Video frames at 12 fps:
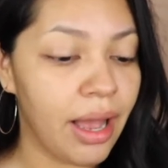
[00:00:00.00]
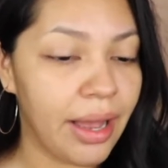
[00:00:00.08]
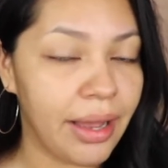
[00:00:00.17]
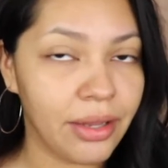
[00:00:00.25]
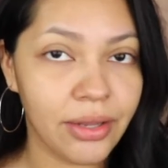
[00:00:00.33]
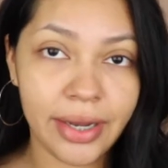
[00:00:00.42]

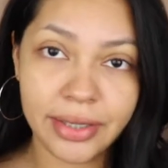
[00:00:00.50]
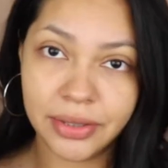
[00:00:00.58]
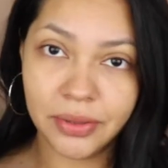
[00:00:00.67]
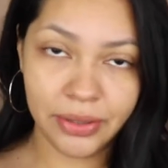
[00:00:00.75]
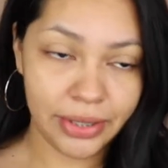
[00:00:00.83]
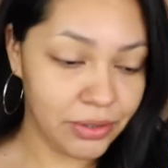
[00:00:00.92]
You guys
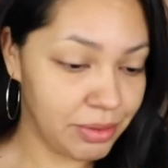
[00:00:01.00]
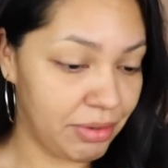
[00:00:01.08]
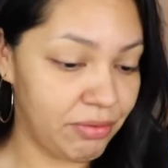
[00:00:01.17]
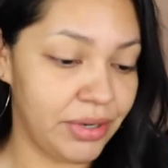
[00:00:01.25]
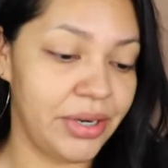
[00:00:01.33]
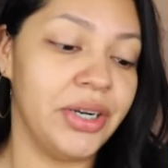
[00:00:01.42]
know I use my
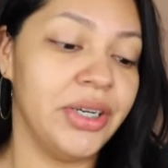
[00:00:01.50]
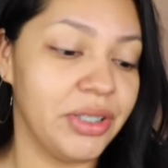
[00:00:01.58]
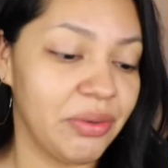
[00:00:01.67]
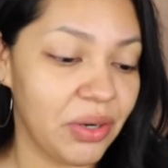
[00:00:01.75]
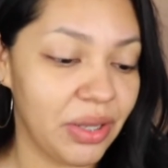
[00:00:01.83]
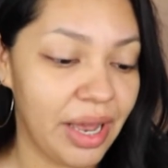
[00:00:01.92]

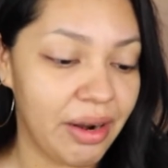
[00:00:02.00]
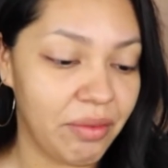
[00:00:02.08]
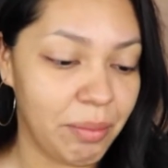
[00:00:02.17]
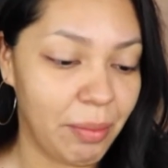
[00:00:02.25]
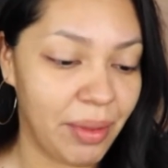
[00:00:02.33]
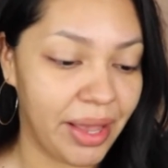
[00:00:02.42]
fingers for a lot
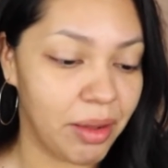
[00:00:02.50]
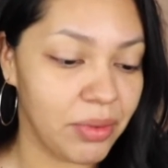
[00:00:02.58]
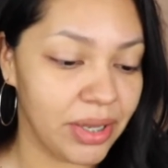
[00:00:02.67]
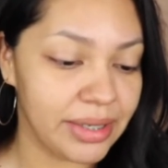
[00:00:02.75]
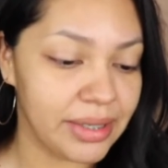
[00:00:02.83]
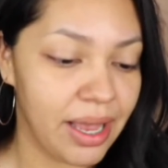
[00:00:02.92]
of my makeup
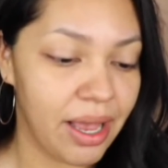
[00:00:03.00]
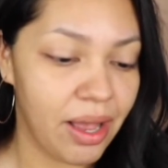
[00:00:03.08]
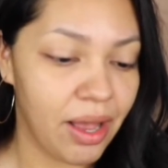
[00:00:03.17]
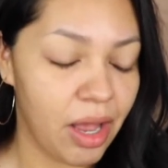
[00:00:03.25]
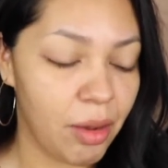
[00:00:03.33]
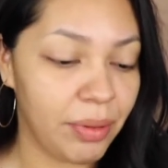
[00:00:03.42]
looks.
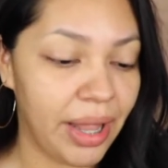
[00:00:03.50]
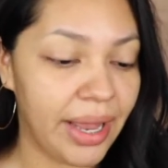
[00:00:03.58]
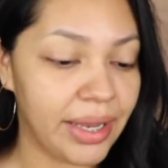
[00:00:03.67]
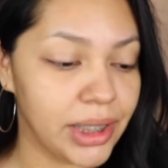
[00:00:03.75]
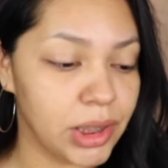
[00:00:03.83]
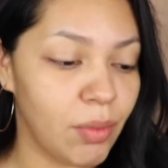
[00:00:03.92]
Apply
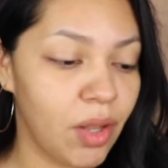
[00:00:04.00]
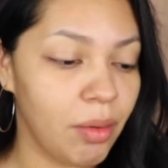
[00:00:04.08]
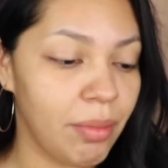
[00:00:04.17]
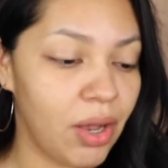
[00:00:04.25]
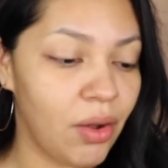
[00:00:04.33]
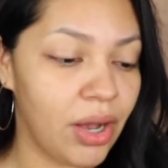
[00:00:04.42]
a small
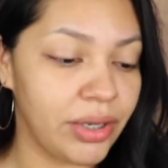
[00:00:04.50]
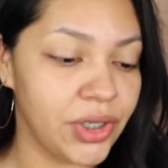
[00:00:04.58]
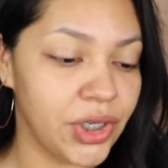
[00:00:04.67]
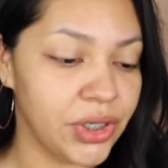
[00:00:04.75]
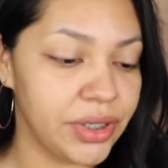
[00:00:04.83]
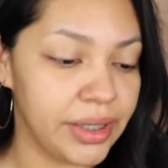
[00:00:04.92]
amount
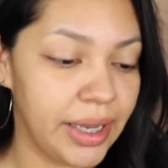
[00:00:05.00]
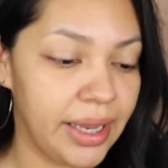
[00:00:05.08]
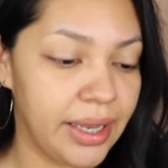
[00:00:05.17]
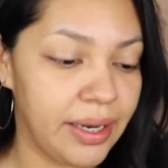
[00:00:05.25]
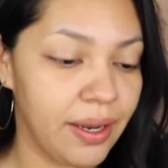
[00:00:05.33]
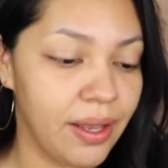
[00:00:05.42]
onto your
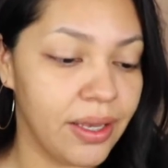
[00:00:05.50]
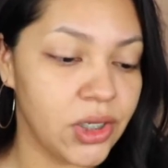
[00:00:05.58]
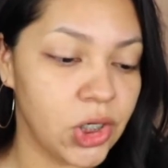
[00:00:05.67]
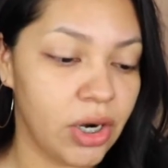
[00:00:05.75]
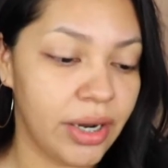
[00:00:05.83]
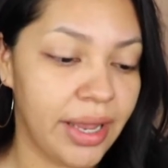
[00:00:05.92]
skin,
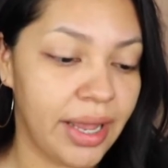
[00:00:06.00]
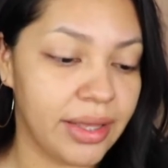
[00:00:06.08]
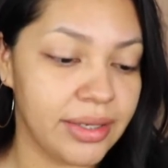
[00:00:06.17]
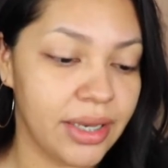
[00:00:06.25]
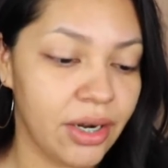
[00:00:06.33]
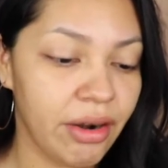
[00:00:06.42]
starting at
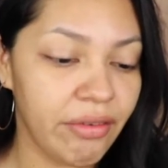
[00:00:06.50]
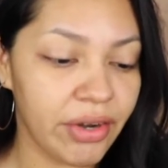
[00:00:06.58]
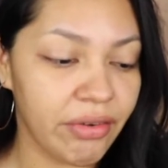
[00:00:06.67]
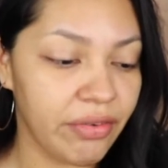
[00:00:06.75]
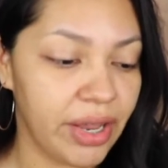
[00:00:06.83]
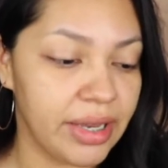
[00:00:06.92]
the center of
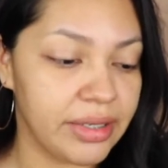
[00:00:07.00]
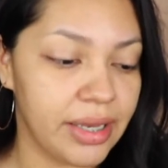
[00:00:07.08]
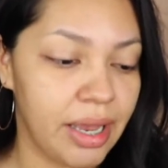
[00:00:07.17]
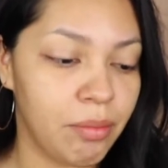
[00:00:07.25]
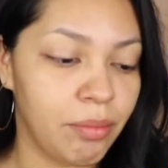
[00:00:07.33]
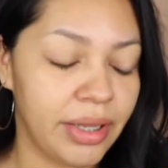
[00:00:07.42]
your face
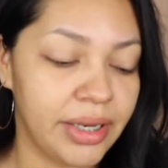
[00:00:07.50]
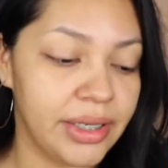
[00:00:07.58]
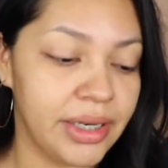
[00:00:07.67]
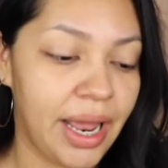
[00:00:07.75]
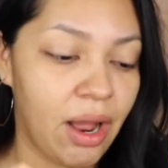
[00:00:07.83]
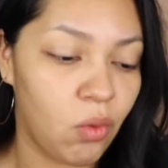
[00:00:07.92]
and
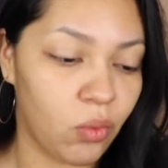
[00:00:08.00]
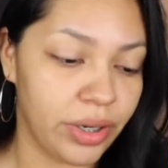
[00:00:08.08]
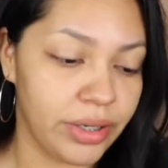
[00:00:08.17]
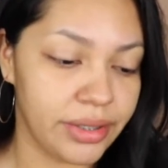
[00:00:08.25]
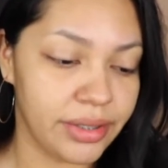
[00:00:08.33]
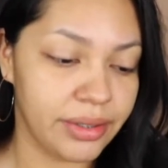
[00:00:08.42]
blending
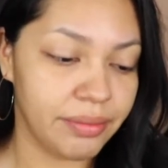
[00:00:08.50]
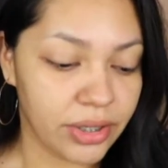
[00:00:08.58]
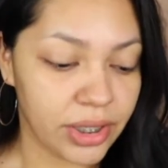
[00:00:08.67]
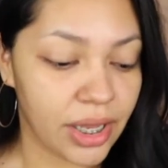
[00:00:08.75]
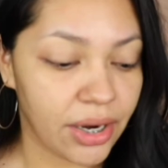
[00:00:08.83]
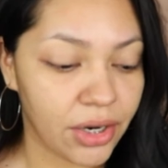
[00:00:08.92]
outwards.
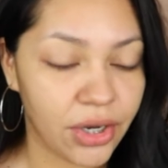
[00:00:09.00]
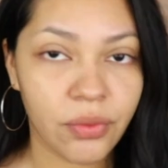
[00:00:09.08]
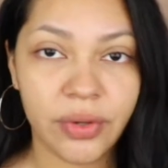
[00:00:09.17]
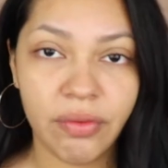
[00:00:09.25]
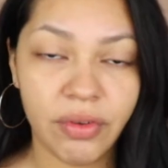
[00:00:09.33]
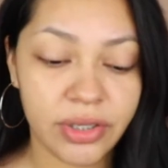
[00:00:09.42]
There's a lot of good
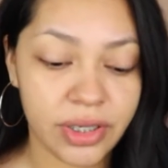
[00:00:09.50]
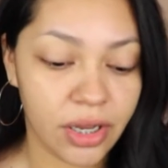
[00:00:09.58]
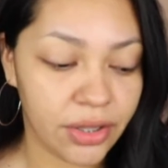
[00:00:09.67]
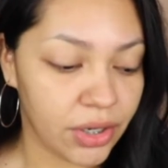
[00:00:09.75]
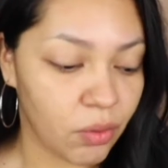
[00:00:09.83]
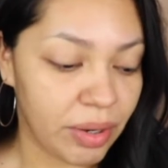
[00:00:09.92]
reviews
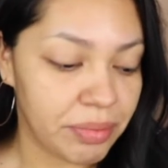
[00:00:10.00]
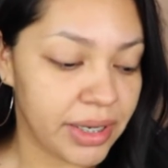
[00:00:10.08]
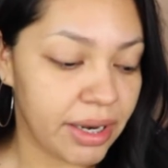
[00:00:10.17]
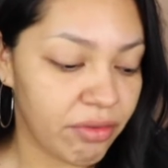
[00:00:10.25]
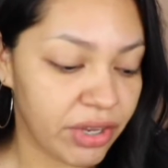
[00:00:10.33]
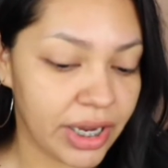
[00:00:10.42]
on their
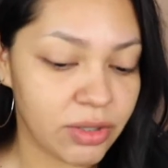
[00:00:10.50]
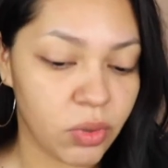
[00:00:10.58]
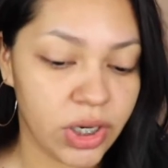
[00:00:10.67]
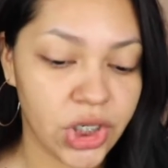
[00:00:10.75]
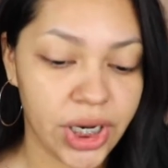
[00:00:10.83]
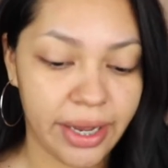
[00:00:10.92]
website if you guys
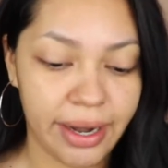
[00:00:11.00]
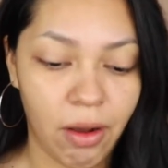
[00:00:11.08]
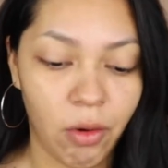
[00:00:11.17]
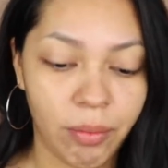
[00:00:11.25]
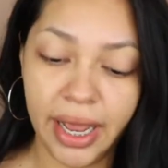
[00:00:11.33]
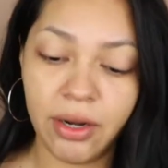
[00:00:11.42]
want to check it
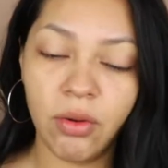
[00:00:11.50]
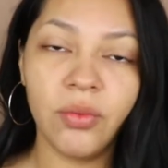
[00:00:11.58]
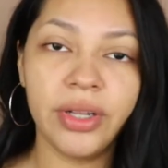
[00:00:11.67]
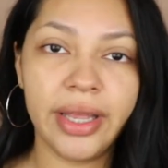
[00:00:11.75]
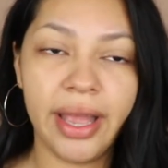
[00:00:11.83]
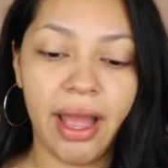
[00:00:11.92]
out. I don't
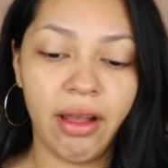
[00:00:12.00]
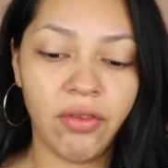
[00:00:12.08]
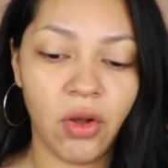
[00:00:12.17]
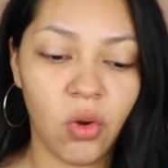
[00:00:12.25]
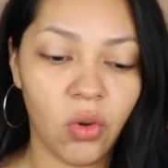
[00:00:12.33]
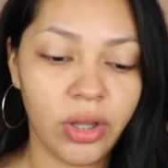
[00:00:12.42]
really
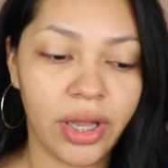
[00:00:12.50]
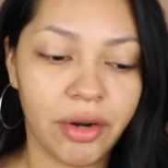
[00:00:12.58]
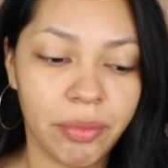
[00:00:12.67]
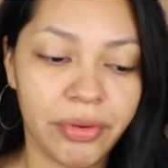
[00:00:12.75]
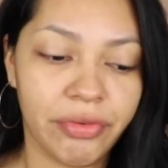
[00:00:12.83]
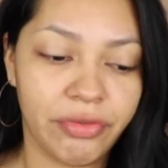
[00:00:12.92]
have a whole lot
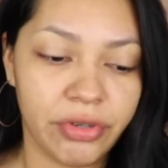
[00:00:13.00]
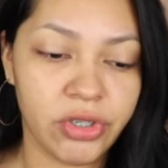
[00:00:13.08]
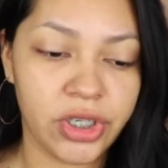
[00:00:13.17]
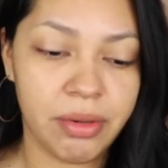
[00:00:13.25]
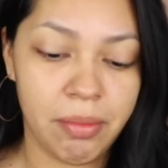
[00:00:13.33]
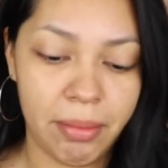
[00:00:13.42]
of
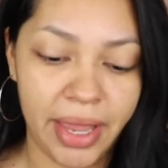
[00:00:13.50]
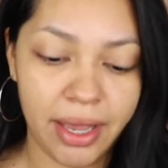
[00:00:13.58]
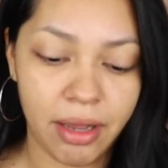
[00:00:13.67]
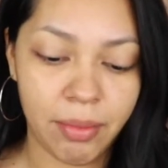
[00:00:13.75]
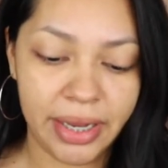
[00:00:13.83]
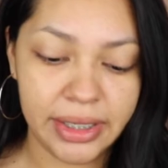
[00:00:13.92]
PROFUSION to
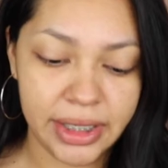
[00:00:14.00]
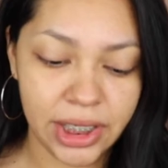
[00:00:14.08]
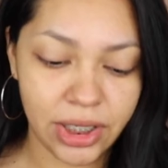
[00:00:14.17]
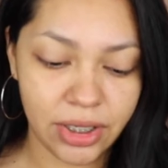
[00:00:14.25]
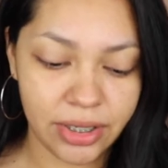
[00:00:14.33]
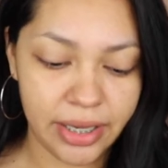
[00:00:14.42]
makeup. I
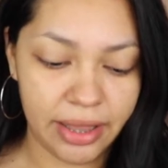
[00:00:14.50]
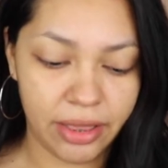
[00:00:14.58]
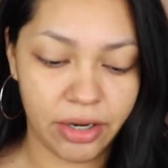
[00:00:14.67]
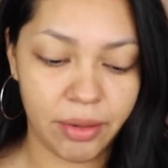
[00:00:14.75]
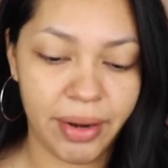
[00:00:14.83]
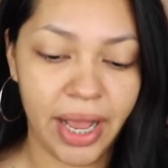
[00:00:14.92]
did look at
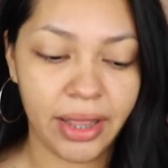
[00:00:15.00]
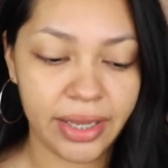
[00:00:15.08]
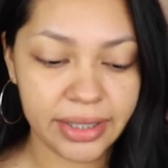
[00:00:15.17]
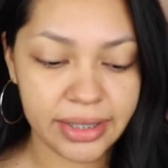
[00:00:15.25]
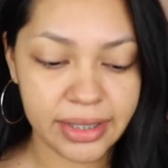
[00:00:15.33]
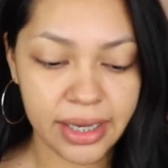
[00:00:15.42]
their
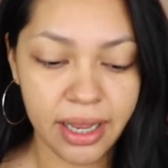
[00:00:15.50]
palette